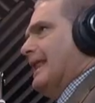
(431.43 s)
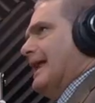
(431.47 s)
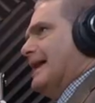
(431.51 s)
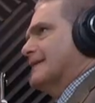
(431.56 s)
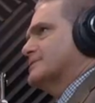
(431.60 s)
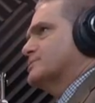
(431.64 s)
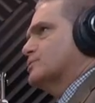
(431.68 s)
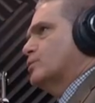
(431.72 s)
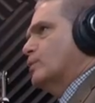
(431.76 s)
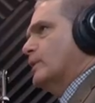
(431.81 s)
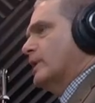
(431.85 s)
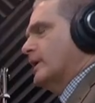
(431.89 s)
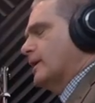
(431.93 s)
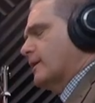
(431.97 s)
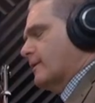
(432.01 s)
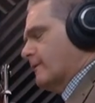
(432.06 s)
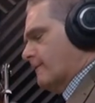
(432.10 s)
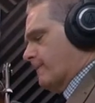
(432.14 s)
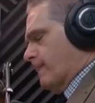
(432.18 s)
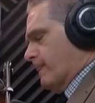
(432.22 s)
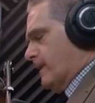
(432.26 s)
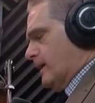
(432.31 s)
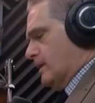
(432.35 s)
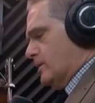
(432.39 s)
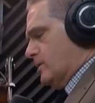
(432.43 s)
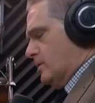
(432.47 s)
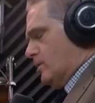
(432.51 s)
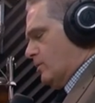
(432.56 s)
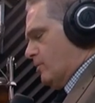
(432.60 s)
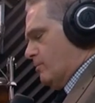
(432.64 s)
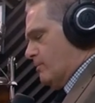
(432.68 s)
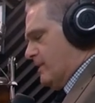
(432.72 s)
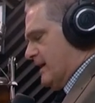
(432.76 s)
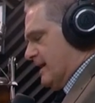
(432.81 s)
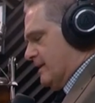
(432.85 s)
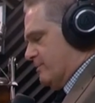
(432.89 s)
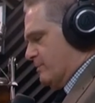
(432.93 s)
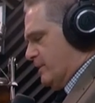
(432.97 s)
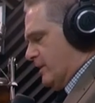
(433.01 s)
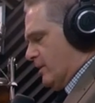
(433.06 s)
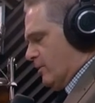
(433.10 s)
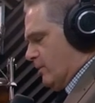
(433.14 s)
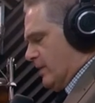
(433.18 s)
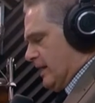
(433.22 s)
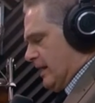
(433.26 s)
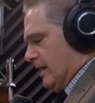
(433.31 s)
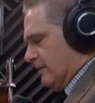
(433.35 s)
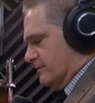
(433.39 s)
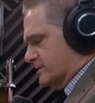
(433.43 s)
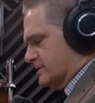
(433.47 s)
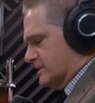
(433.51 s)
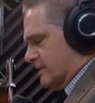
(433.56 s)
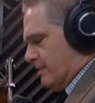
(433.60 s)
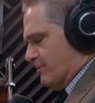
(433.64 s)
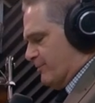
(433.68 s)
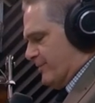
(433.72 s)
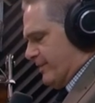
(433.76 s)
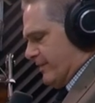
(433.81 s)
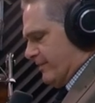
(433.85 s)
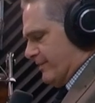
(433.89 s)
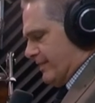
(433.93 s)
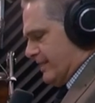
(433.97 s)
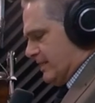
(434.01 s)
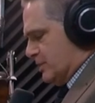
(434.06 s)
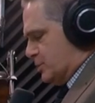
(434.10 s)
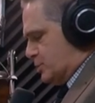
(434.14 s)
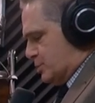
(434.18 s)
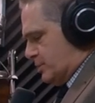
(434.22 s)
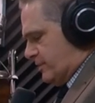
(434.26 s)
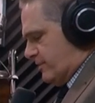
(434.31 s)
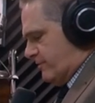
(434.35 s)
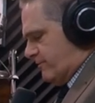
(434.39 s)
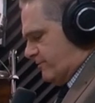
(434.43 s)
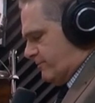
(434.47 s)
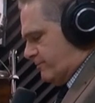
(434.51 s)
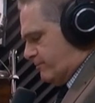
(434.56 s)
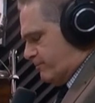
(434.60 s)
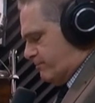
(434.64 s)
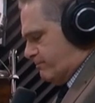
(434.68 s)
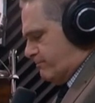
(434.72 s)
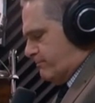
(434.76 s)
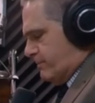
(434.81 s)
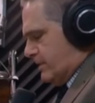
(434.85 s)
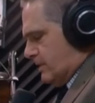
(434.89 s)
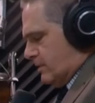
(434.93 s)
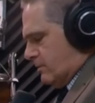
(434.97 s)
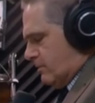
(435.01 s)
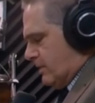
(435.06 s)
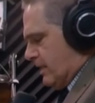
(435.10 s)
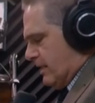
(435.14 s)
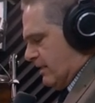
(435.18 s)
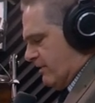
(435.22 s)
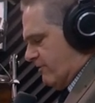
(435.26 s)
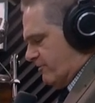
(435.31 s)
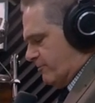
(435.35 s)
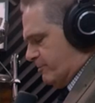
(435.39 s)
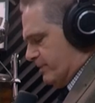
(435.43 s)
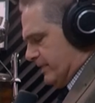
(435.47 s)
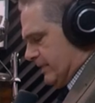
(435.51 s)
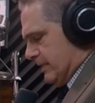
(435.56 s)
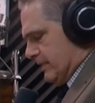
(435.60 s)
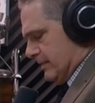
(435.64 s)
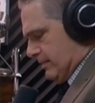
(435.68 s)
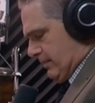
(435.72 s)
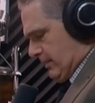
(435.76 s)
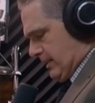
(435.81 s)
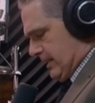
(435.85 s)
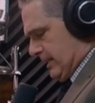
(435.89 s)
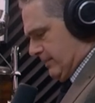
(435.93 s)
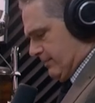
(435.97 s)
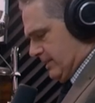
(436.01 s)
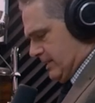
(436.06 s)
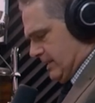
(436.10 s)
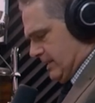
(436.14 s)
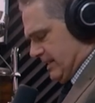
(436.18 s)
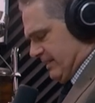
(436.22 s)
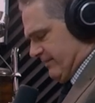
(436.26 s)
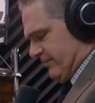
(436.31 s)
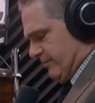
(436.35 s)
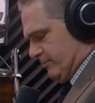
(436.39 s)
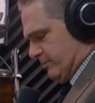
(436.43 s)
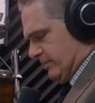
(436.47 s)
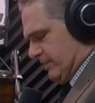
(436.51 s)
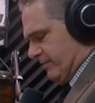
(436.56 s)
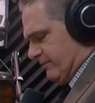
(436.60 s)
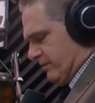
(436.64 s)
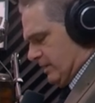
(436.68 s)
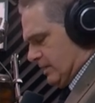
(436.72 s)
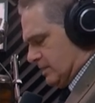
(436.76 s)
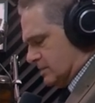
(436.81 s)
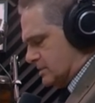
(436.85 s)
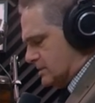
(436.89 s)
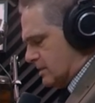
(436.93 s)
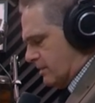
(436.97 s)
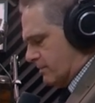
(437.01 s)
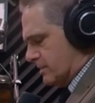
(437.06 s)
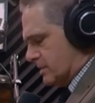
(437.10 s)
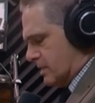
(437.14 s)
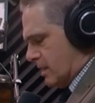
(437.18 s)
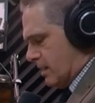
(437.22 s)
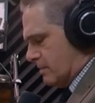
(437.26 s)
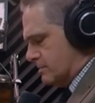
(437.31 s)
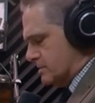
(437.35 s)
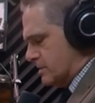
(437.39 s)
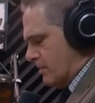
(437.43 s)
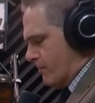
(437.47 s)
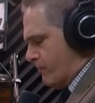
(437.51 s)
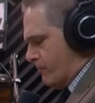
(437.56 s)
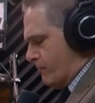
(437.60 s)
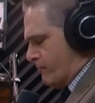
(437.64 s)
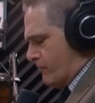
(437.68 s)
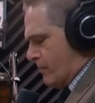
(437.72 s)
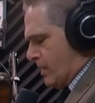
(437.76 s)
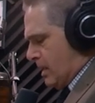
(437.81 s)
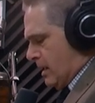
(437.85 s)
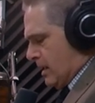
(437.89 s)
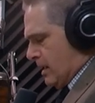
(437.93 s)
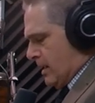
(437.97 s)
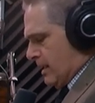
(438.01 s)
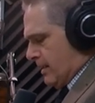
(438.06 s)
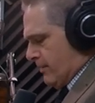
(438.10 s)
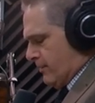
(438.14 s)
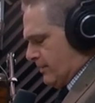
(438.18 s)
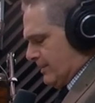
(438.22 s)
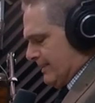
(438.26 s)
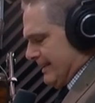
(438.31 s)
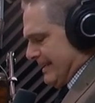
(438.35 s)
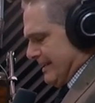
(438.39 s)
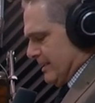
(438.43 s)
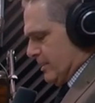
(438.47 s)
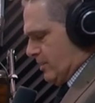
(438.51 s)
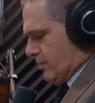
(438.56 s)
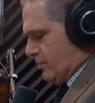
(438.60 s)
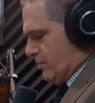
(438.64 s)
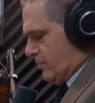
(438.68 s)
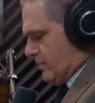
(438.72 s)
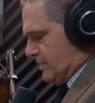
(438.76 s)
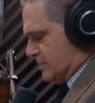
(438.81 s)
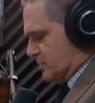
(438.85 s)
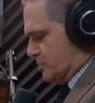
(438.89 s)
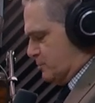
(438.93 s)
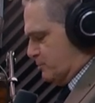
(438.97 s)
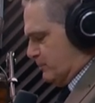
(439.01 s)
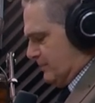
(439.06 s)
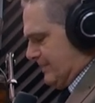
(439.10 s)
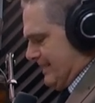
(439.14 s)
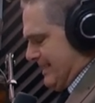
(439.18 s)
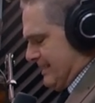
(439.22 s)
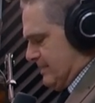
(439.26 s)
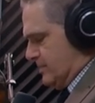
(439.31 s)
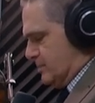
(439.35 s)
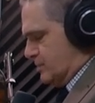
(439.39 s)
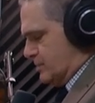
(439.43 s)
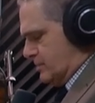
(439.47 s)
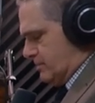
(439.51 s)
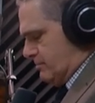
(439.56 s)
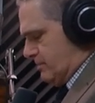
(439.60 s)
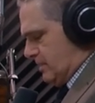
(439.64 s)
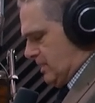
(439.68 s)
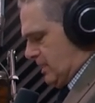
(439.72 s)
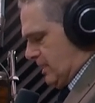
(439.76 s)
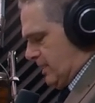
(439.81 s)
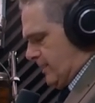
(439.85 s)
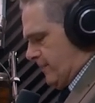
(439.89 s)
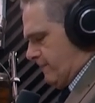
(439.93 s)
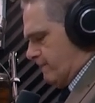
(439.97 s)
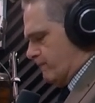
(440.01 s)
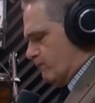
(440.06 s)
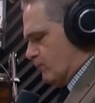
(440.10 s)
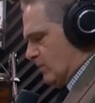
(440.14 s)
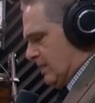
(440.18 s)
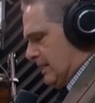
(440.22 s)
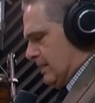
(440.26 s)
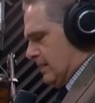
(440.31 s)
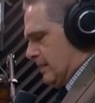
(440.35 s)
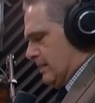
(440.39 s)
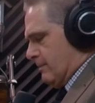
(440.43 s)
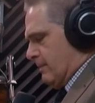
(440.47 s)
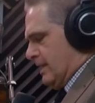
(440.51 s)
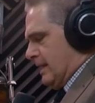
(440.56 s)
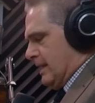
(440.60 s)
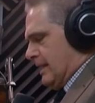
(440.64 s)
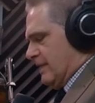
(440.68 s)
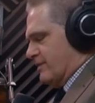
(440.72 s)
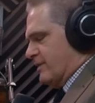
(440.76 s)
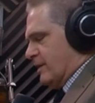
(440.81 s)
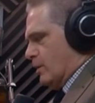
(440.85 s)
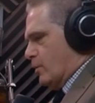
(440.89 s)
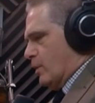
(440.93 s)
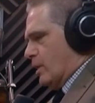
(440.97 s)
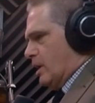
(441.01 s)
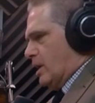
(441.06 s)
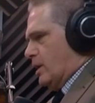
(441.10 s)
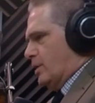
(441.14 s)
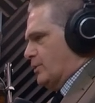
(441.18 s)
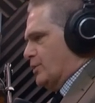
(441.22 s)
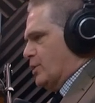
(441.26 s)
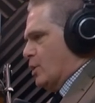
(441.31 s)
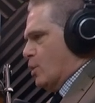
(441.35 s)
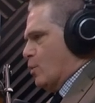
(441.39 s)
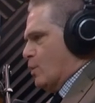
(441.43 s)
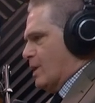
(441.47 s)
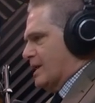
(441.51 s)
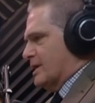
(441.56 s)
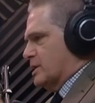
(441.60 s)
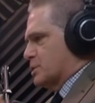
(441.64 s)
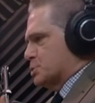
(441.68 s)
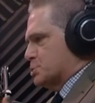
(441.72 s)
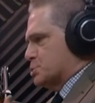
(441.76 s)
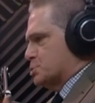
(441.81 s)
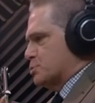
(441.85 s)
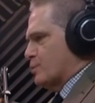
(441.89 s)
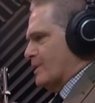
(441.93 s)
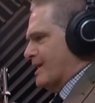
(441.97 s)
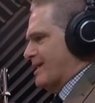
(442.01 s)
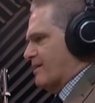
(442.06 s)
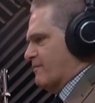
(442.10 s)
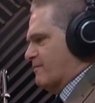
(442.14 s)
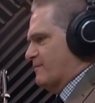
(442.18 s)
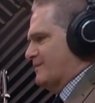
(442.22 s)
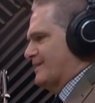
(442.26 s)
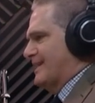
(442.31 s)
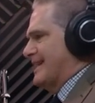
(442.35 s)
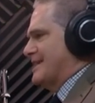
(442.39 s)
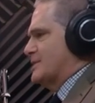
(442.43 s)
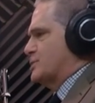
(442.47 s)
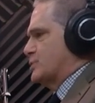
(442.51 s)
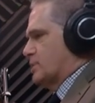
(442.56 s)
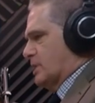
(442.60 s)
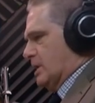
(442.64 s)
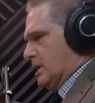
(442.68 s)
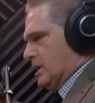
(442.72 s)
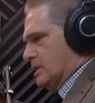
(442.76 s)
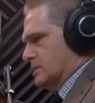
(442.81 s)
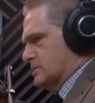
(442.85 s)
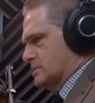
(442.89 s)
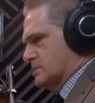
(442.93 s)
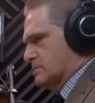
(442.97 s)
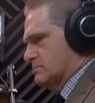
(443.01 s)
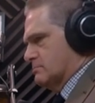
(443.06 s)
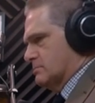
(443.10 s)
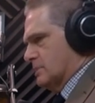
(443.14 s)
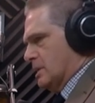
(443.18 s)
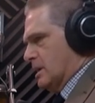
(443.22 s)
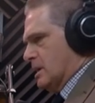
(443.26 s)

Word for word: last week, and you made me aware of something that I should have been aware of, but I'm kind of oblivious sometimes. I would like you to explain to me. I mean, I think we all know what shrinkflation is.